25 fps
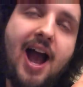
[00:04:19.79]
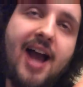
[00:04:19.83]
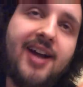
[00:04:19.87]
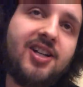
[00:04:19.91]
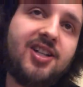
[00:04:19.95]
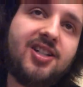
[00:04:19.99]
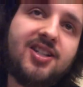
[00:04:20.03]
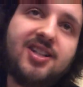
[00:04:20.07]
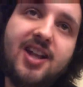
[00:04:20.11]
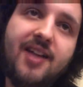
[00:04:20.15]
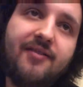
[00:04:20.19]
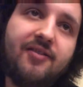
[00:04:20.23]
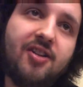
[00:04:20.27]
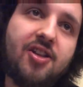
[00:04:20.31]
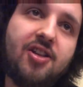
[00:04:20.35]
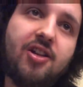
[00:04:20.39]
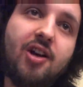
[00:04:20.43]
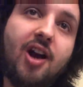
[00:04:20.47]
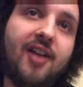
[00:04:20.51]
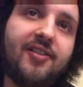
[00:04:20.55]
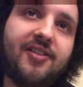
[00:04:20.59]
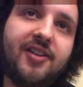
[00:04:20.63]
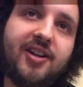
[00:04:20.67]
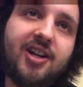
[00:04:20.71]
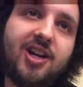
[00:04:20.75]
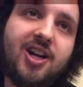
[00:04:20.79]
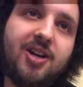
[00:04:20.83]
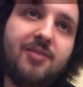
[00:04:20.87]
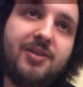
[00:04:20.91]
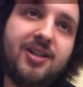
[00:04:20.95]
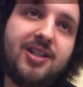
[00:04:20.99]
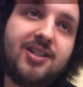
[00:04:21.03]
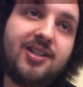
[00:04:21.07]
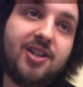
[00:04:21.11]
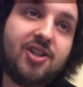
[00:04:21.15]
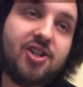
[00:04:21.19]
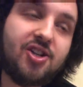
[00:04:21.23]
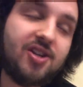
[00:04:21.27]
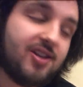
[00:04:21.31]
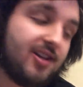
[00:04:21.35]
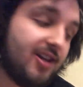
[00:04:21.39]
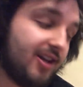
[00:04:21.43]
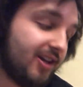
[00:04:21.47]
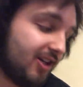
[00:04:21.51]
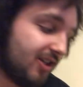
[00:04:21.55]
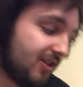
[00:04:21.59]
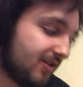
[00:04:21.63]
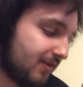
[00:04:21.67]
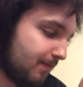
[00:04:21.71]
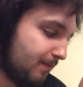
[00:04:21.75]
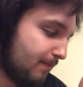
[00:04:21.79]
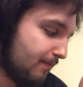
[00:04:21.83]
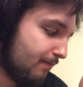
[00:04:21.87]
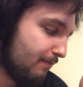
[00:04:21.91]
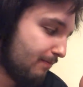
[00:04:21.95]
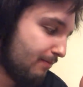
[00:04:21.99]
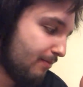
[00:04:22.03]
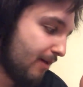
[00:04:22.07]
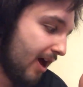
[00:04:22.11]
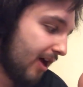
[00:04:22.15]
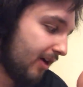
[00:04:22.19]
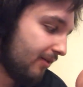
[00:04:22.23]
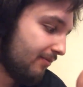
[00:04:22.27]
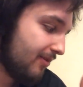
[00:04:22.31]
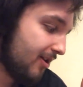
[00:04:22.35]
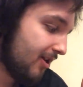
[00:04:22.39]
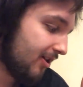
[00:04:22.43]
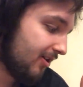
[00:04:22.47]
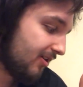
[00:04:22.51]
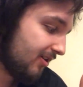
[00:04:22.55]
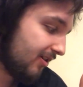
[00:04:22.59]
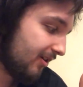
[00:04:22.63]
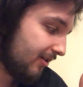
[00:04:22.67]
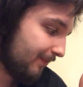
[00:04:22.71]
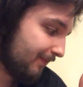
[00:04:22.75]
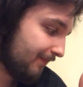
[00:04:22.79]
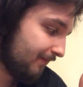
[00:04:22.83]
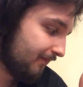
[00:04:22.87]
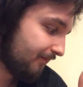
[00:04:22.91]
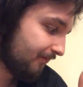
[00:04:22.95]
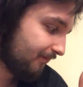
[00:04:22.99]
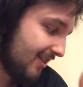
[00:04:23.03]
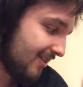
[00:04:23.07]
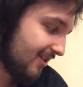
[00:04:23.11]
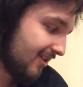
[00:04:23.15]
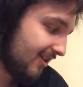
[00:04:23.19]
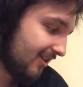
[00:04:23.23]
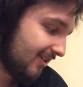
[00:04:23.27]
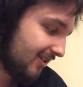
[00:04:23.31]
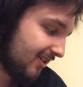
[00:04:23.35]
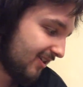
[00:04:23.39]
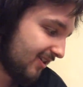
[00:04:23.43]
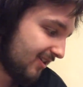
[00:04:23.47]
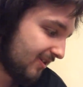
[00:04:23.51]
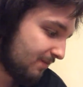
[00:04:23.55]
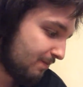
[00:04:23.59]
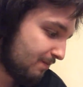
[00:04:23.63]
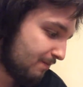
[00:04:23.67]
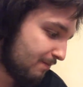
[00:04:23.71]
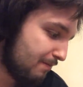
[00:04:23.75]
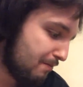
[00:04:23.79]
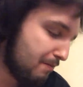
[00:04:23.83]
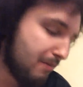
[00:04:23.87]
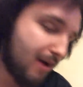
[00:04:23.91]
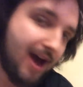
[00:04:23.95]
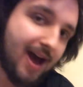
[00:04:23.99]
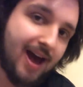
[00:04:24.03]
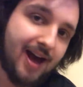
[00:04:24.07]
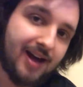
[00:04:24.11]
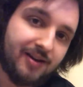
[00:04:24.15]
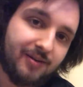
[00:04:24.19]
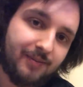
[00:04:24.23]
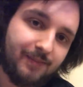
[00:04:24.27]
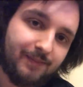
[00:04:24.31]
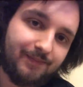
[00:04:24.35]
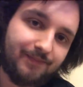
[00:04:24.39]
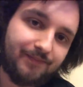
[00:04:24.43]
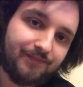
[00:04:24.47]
I just never thought there could be such a thing as bad pizza. And this is bad.